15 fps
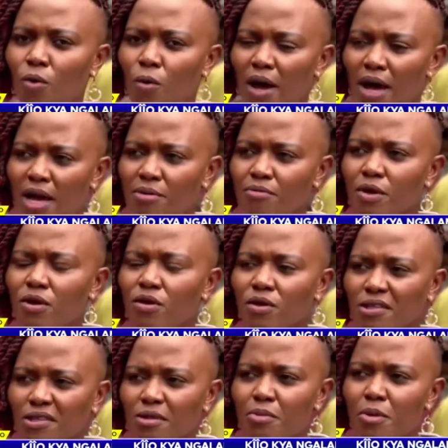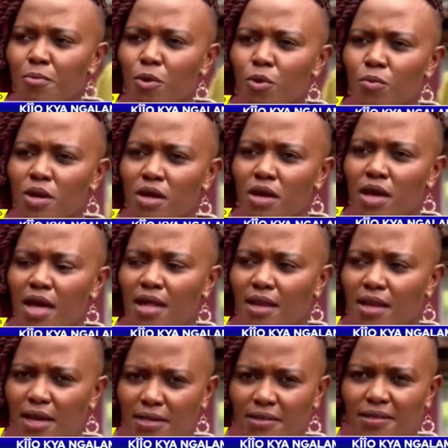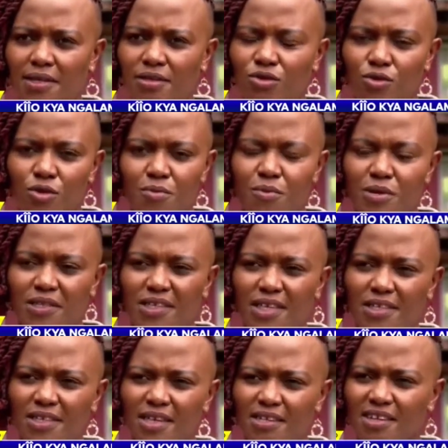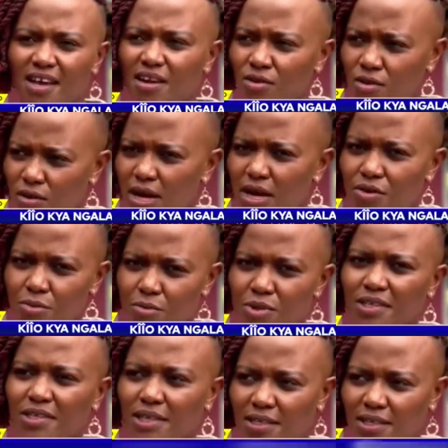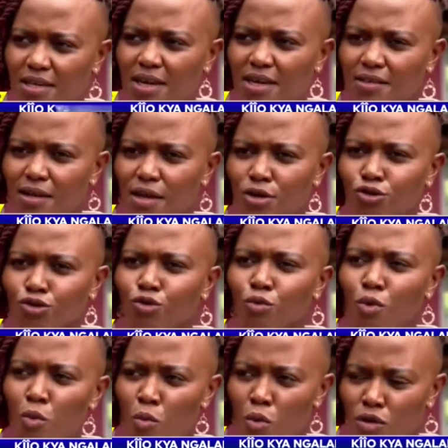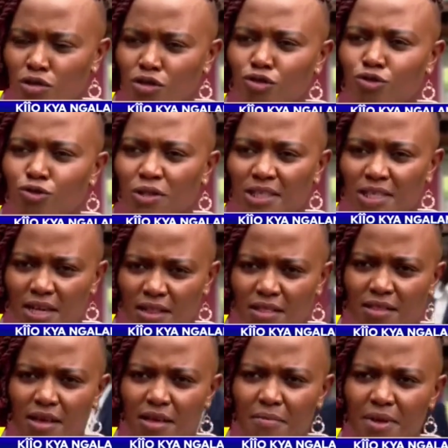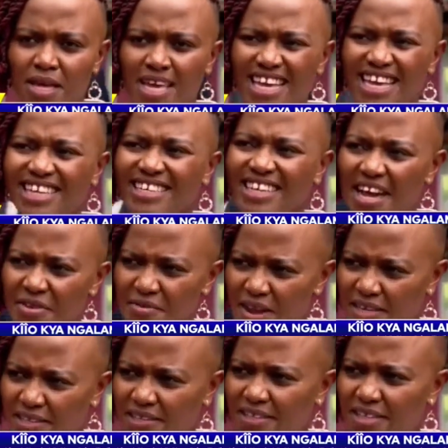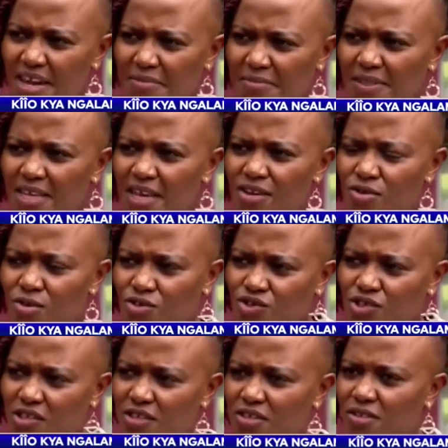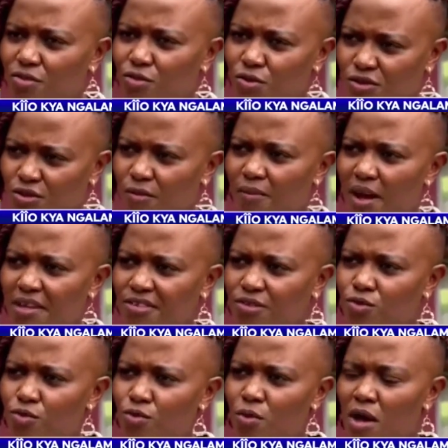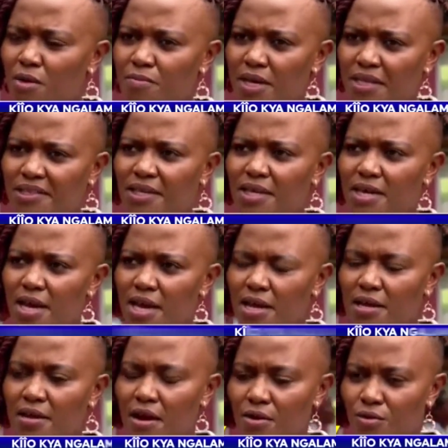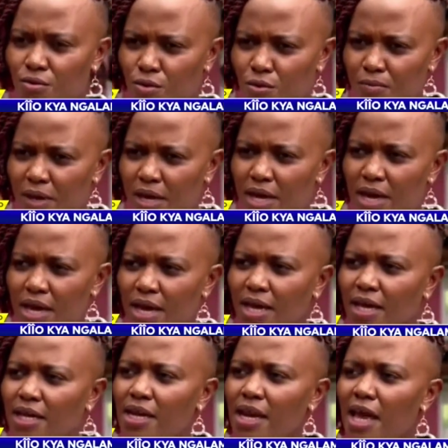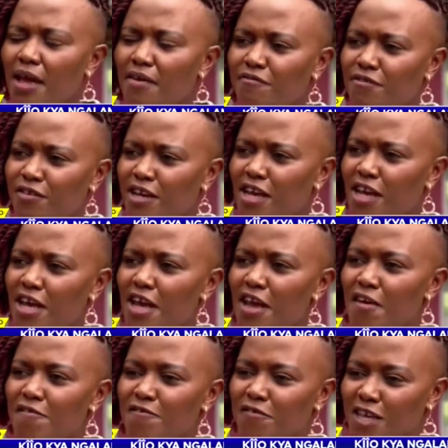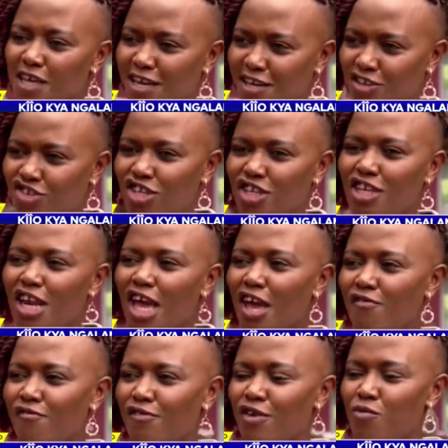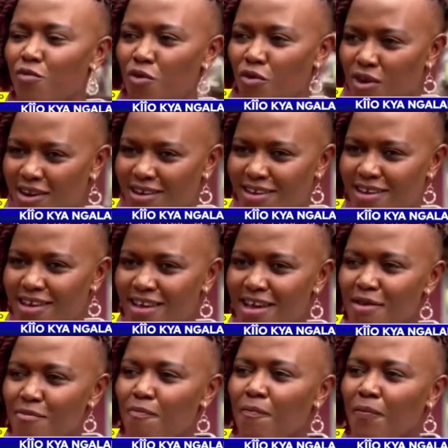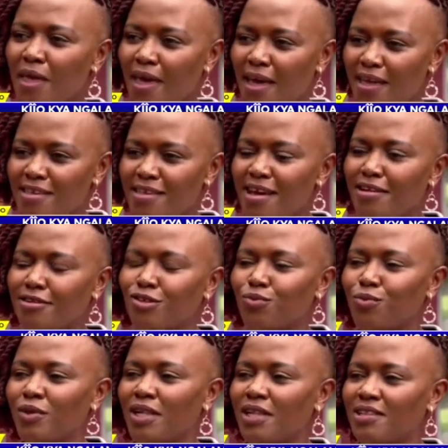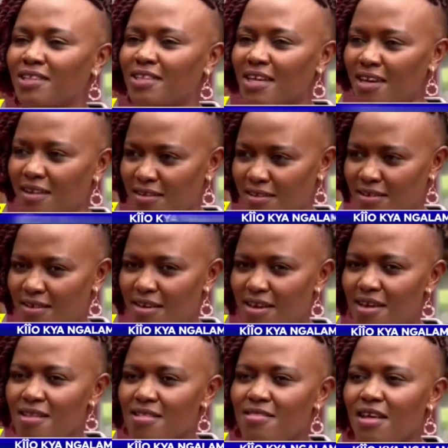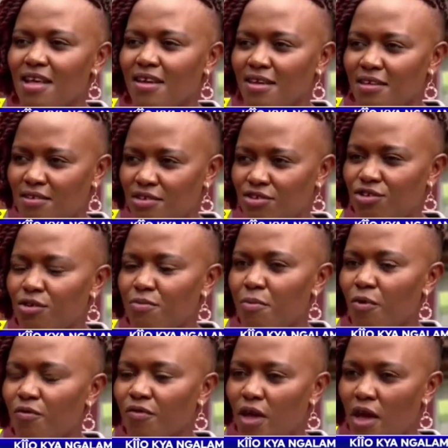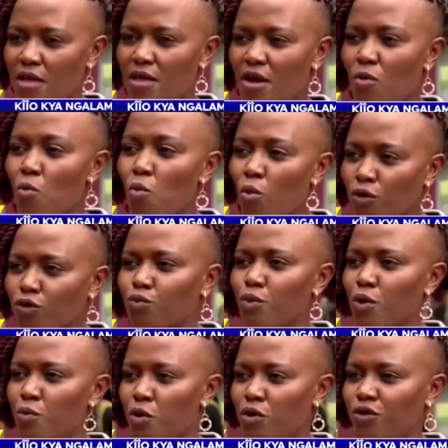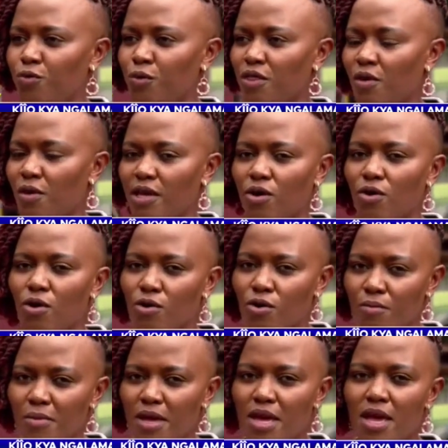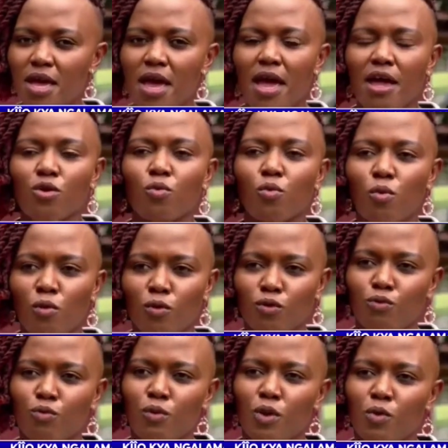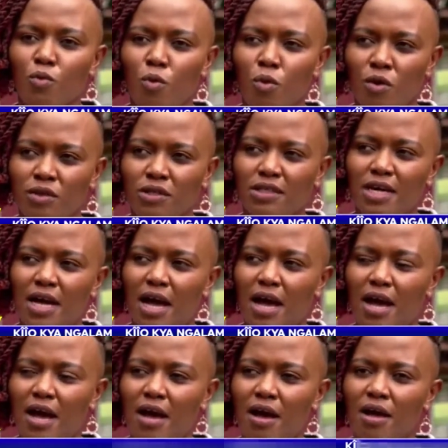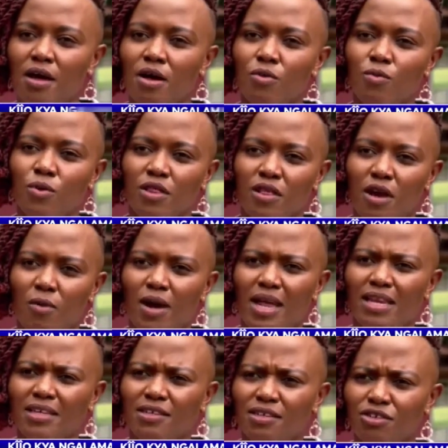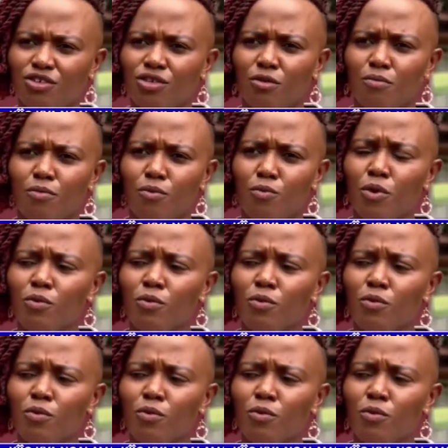Why? Because the people we elected to represent us are no longer representing us. So we want to tell them in direct terms, and not just those of us who are based here in Nairobi, in every village, in every ward, Kenyans will tell the leadership of Kenya what we want with our economy and what we want with our leadership.